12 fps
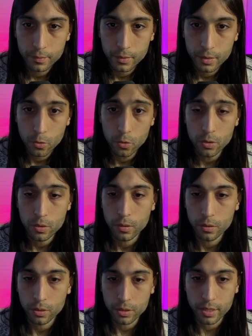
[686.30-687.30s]
Cool.
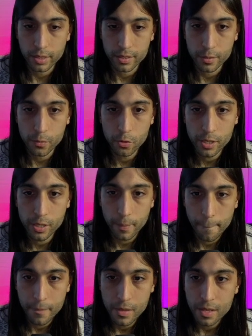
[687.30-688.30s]
Looks like it's importing.
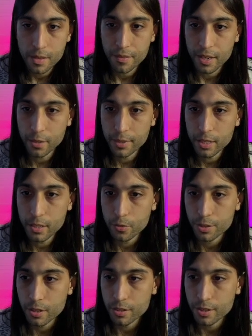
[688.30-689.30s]
There we go.
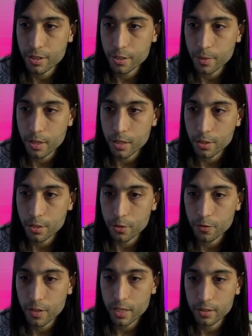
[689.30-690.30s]
We're starting to see some audio
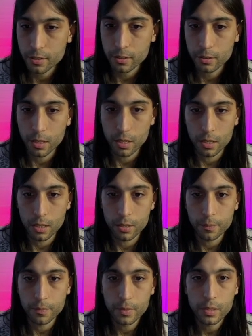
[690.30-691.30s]
file.
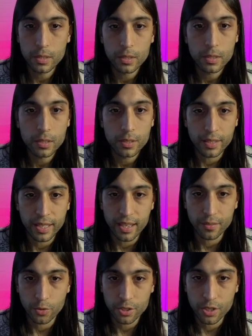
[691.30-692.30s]

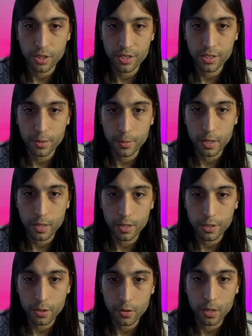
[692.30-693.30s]
Yeah, we're starting to see some
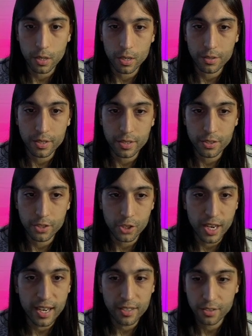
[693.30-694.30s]
audio on these
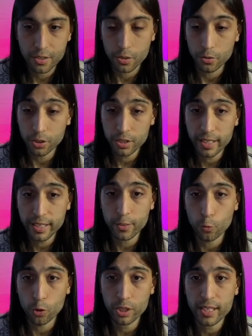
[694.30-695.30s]
tracks. So it looks like
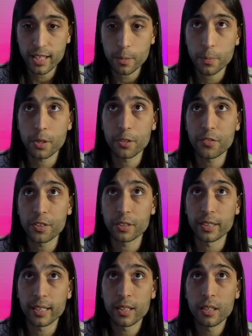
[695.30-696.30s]
it worked out perfectly.